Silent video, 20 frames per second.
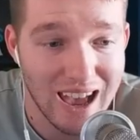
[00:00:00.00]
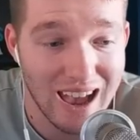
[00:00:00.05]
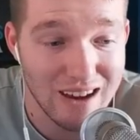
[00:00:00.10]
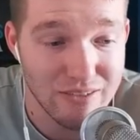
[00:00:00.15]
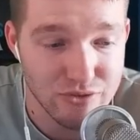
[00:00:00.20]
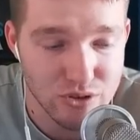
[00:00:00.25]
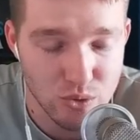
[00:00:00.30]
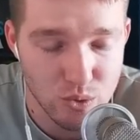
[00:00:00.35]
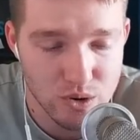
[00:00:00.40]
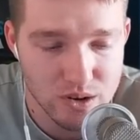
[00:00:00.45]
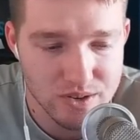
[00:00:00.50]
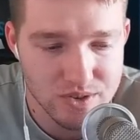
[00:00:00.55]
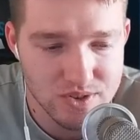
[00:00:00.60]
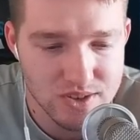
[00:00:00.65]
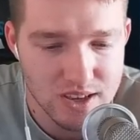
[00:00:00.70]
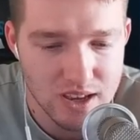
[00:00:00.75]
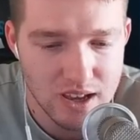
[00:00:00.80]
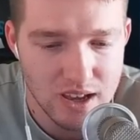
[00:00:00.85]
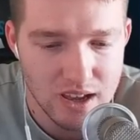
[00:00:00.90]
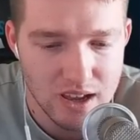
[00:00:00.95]

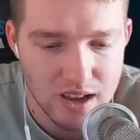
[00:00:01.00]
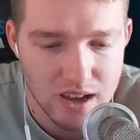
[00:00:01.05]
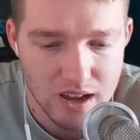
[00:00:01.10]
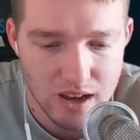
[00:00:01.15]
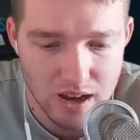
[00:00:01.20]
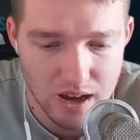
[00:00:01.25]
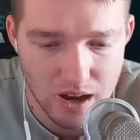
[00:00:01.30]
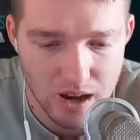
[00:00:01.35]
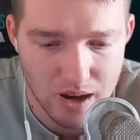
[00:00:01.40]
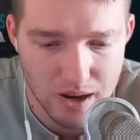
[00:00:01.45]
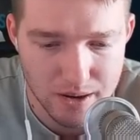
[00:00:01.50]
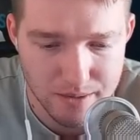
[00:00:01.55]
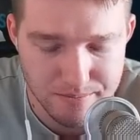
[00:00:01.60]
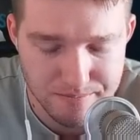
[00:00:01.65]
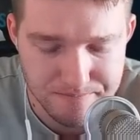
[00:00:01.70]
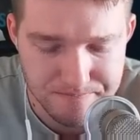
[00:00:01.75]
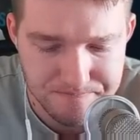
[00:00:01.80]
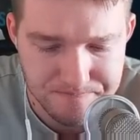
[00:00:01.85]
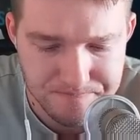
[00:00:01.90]
afterwards. But